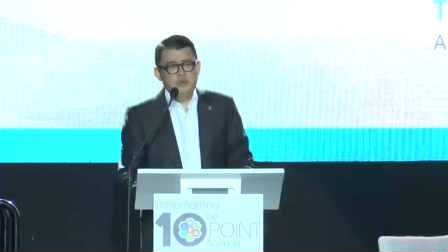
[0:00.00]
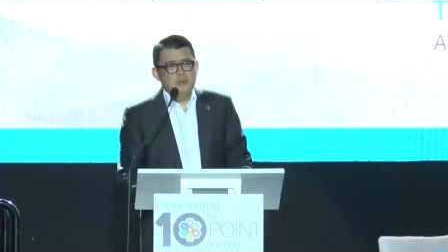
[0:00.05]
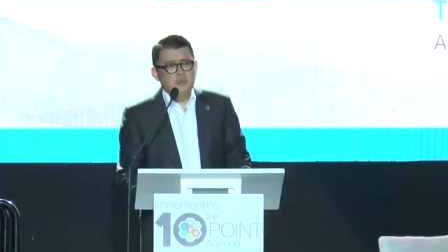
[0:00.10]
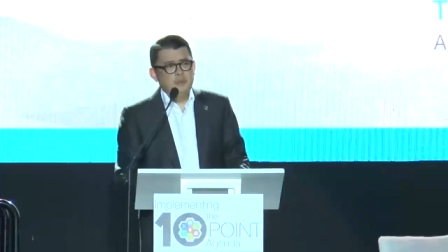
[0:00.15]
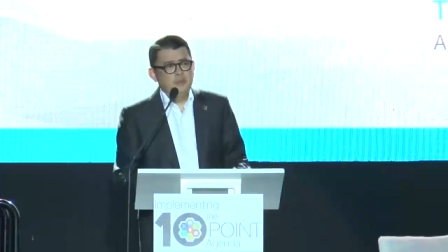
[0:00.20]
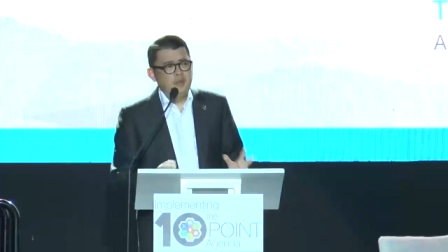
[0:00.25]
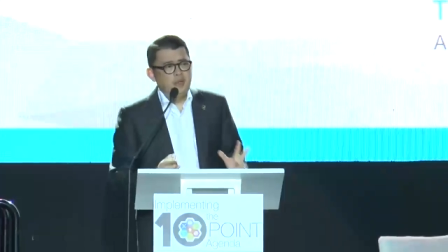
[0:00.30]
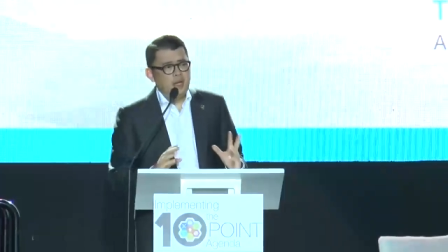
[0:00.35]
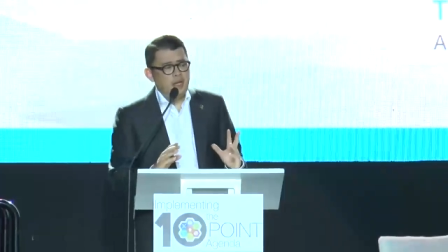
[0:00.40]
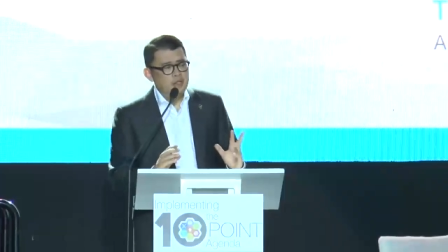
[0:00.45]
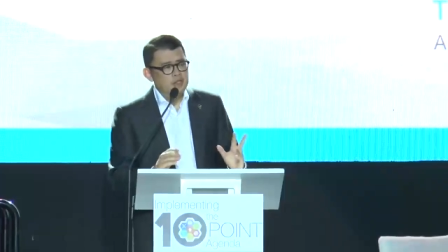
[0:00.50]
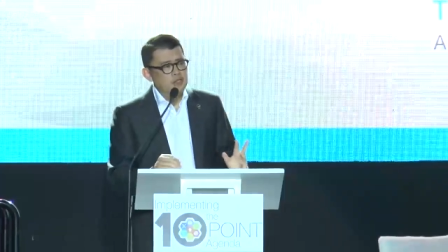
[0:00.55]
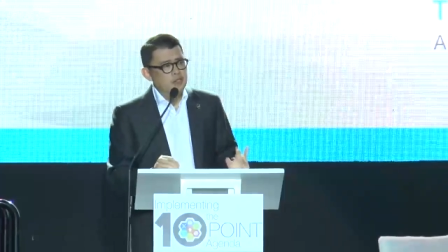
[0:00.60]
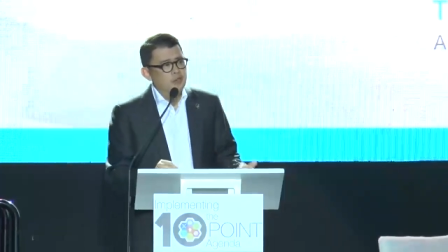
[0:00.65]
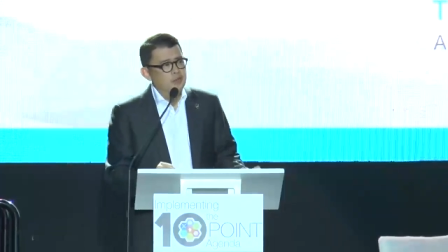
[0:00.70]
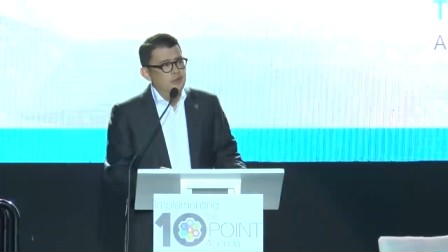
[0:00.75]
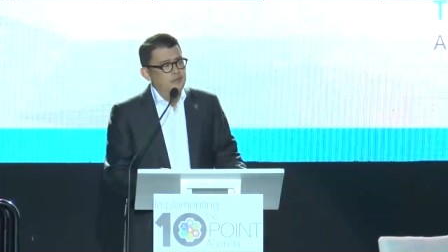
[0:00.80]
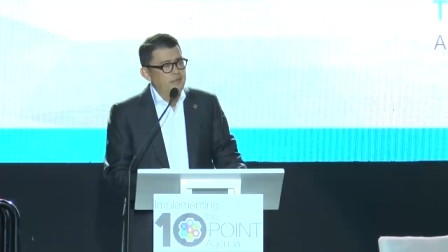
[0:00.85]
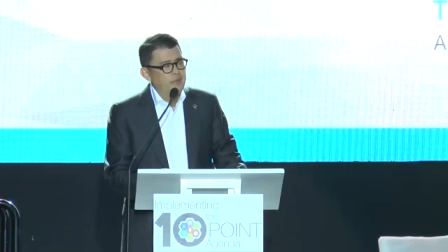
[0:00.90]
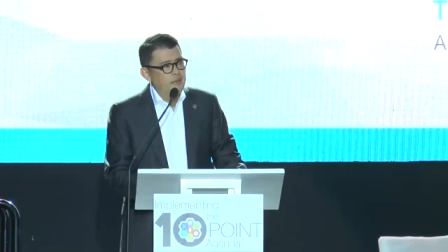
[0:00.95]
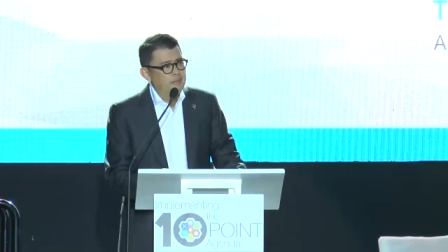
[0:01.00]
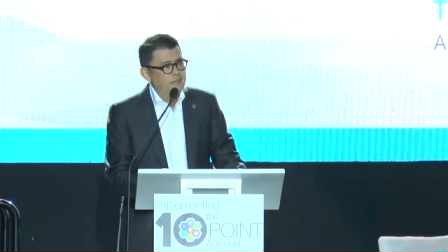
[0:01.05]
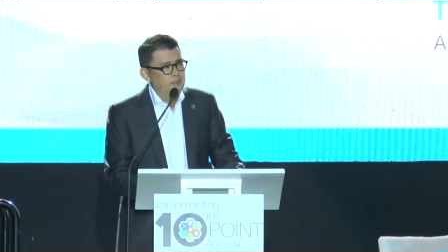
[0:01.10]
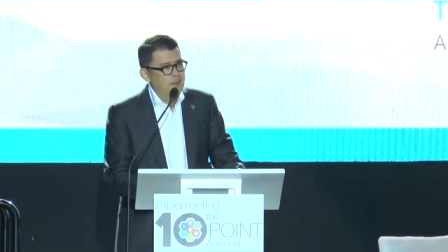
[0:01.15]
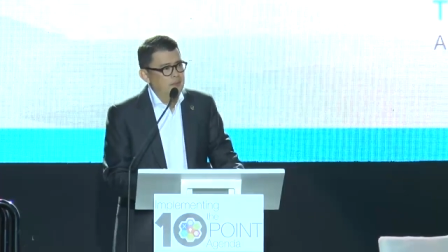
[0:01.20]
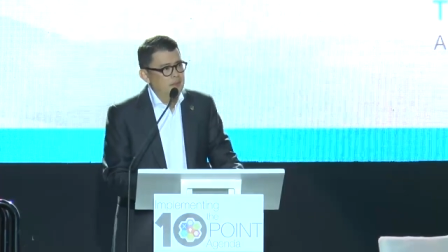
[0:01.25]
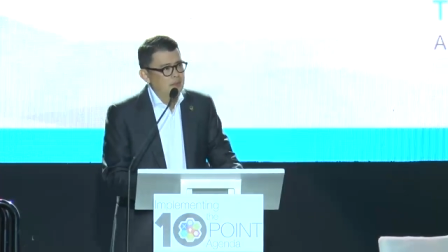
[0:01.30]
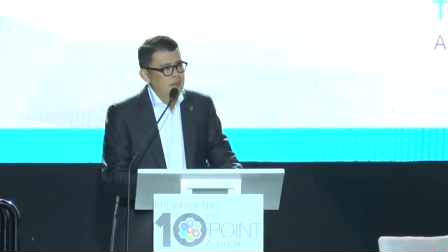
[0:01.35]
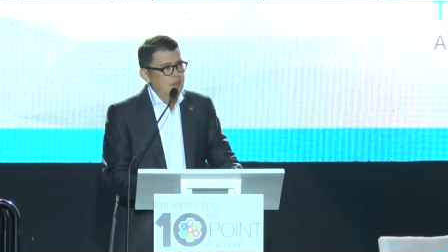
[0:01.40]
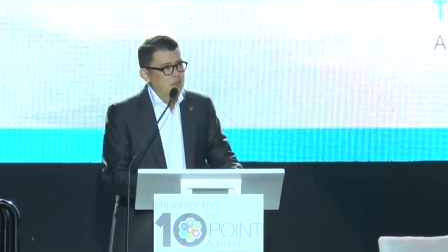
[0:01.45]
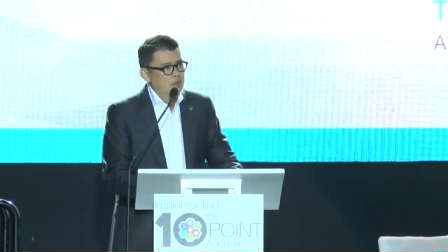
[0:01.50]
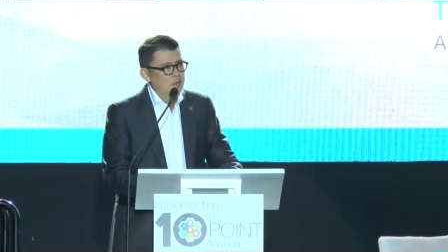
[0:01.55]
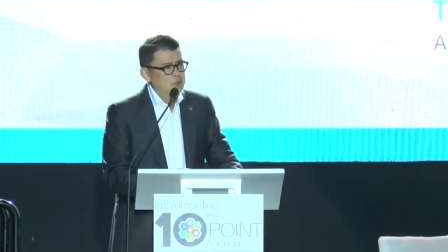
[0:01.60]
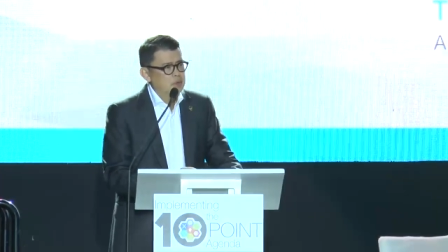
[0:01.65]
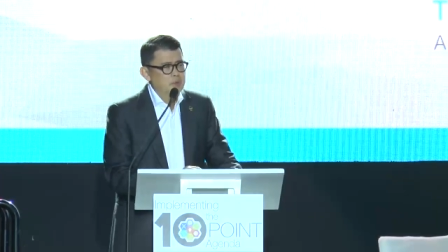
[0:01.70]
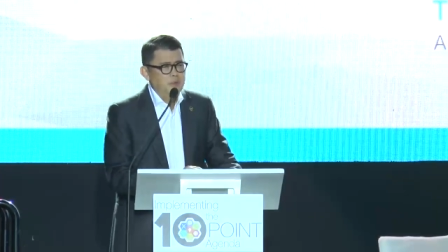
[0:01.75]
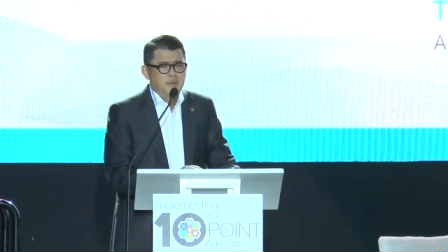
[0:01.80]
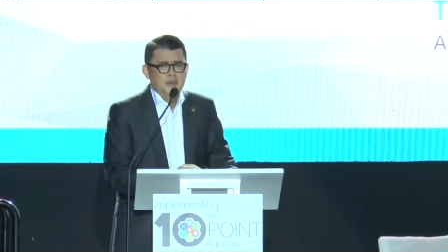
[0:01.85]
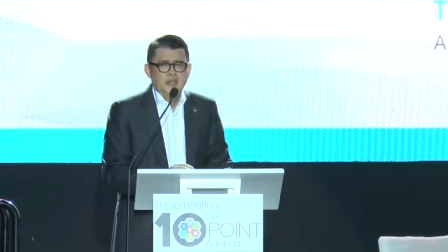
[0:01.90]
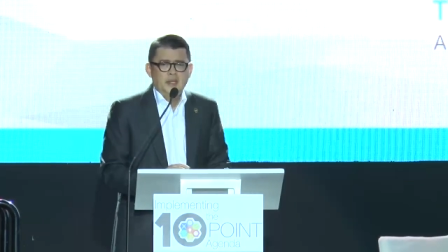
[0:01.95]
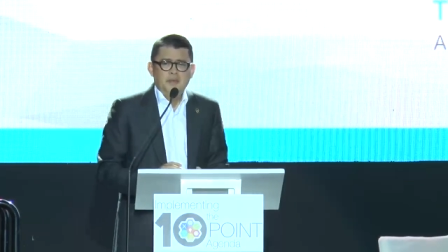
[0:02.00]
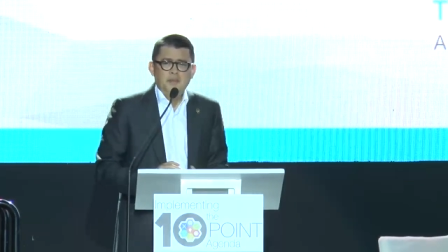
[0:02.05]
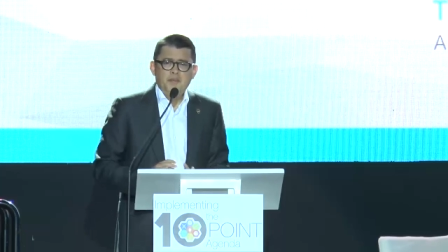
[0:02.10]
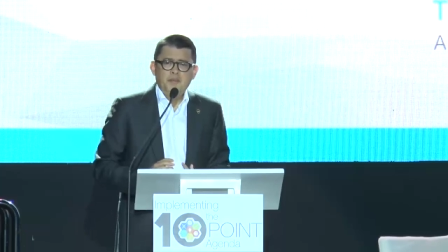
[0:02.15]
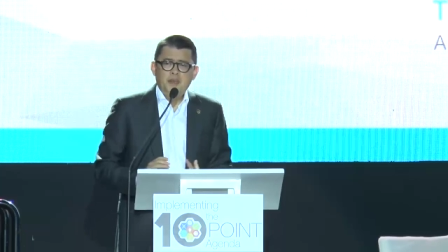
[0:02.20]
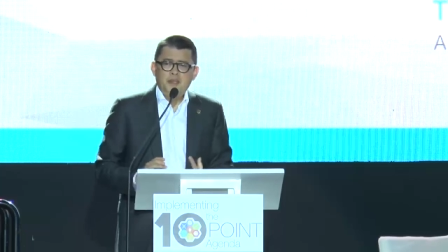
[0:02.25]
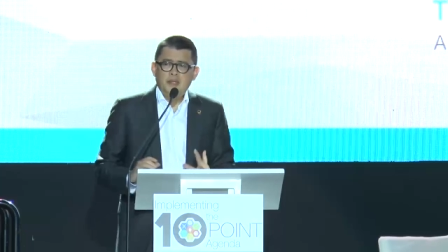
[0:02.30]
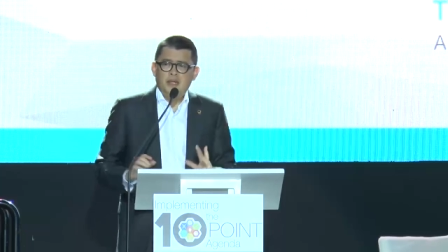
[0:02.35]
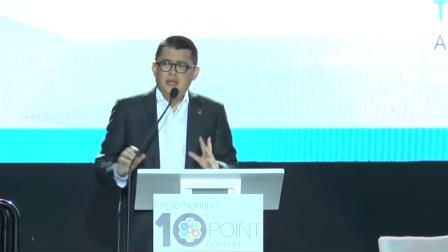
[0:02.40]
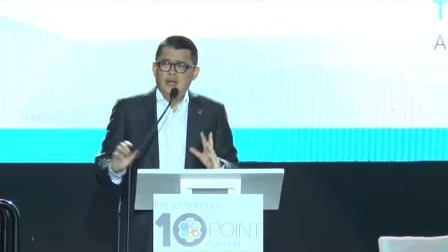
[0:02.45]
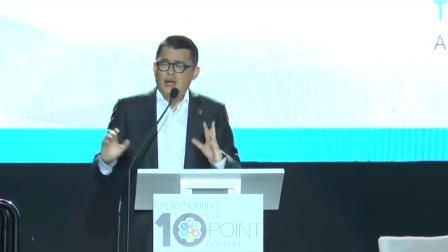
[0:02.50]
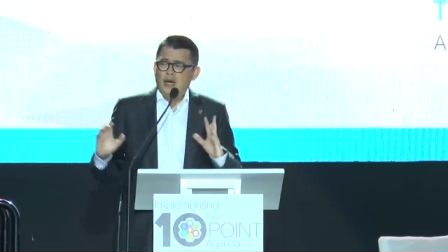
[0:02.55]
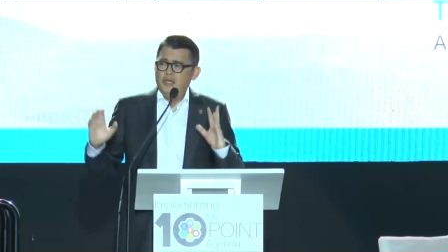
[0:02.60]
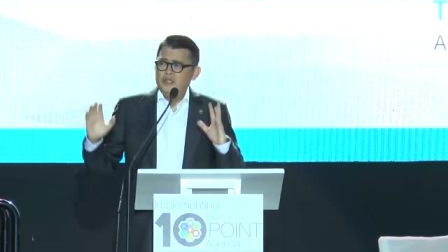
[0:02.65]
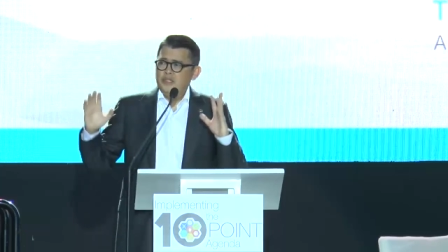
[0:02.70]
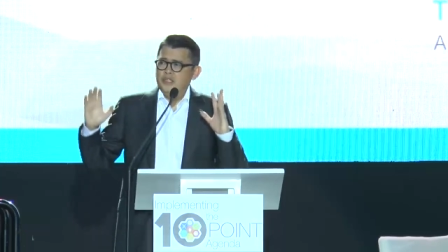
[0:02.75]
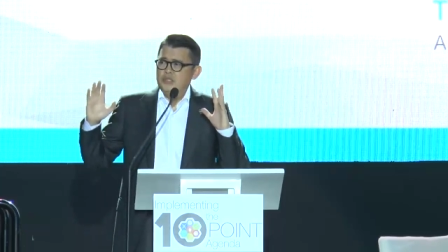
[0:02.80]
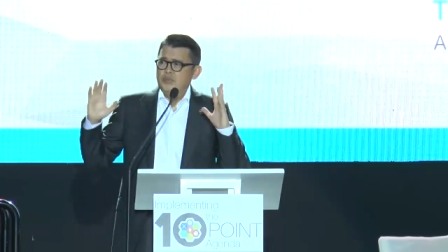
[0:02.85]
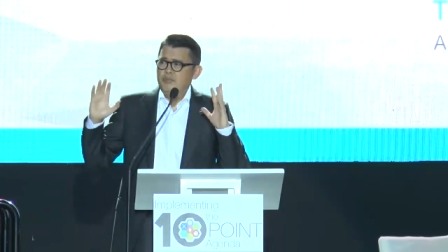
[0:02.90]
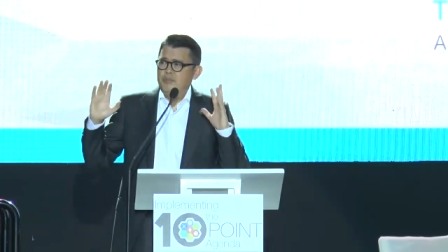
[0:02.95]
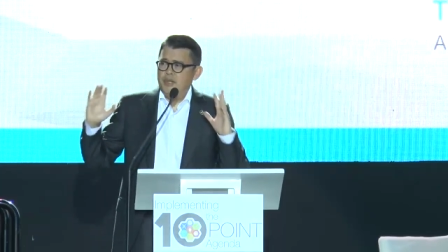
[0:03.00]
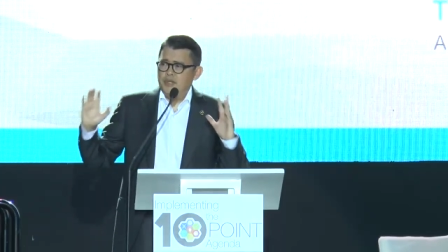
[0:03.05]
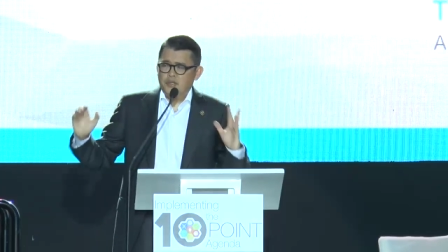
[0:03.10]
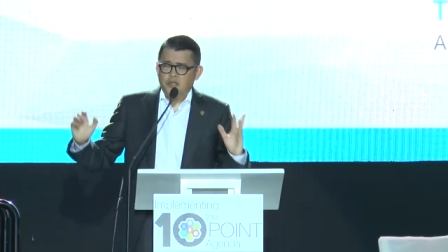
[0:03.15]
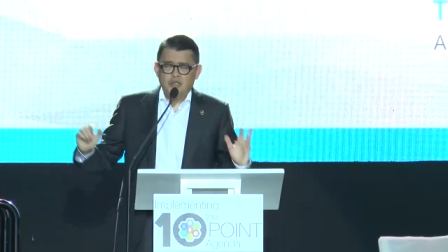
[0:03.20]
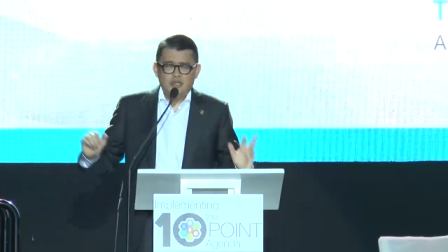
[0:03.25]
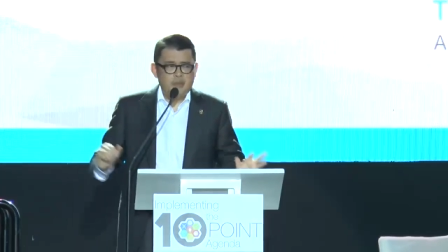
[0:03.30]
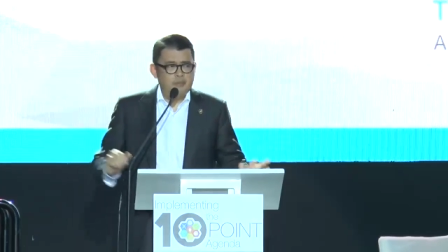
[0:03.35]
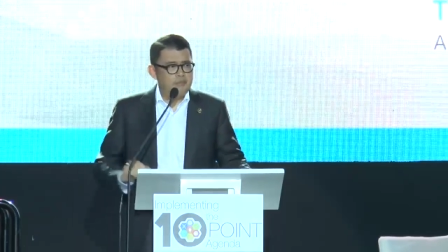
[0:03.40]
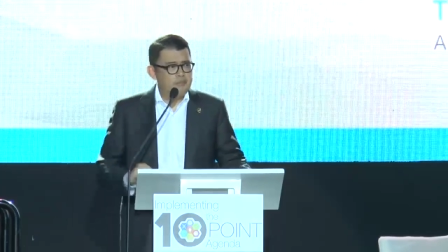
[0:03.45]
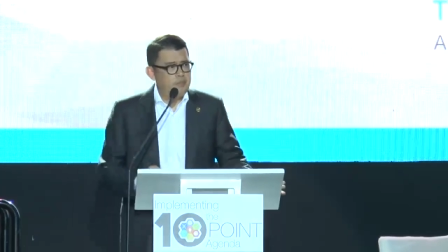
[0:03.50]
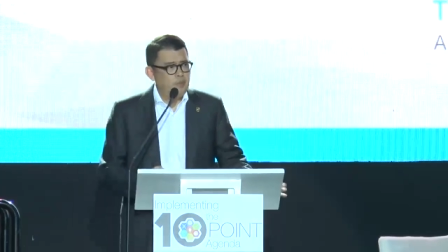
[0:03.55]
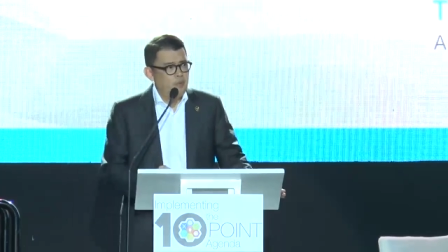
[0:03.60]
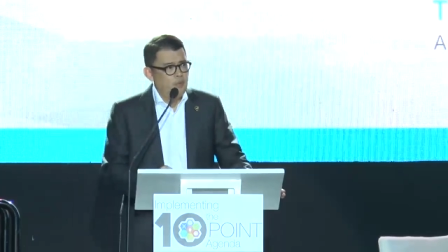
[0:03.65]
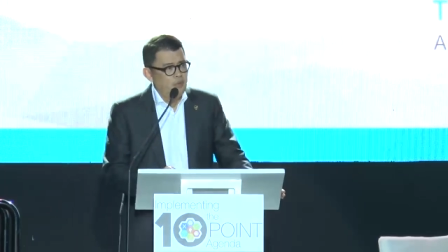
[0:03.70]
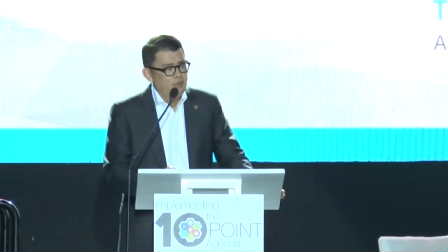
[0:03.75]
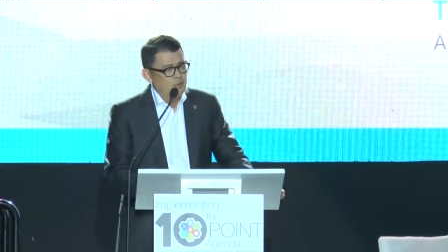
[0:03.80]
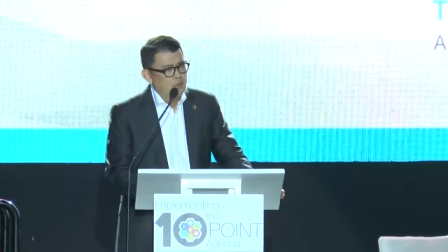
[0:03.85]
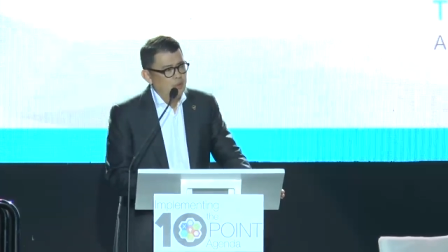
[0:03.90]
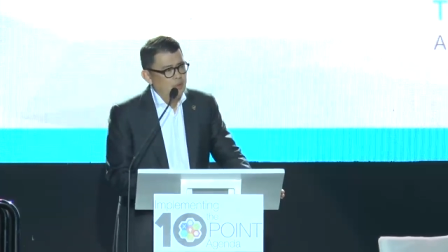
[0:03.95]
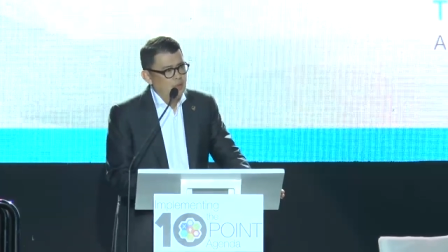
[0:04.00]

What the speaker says: which will be launched in November, which will be the largest mentorship pool.